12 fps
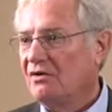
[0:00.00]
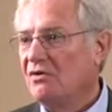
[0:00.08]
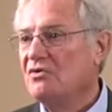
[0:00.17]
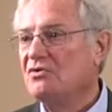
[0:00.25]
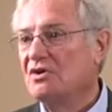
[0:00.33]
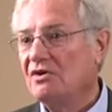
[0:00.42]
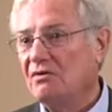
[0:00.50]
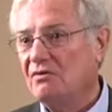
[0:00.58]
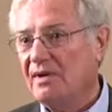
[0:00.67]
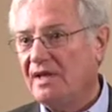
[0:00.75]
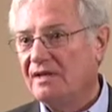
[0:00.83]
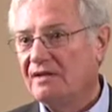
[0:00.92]
Who's going to
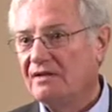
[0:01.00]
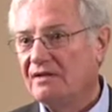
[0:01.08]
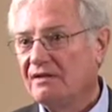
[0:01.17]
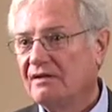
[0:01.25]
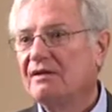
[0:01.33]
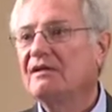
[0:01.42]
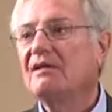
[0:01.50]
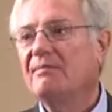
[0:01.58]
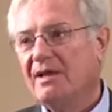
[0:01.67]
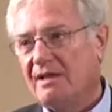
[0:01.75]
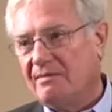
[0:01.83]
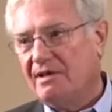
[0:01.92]
win? The
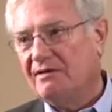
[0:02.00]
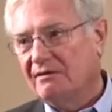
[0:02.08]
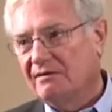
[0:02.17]
baby.